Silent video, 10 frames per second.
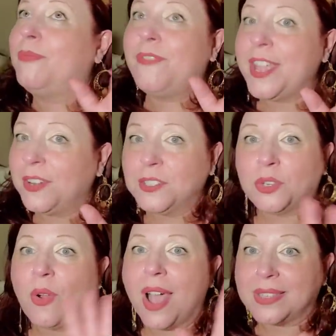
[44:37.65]
Fingers
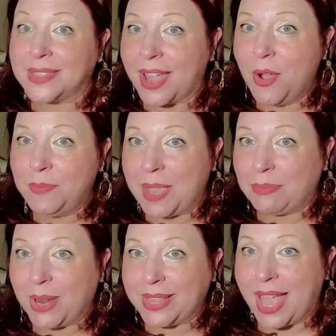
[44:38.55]
crossed. I hope they
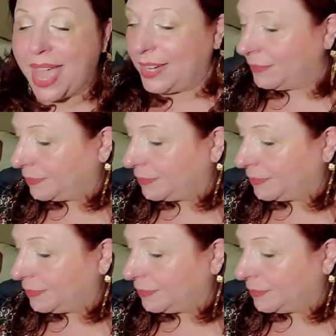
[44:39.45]
bring that.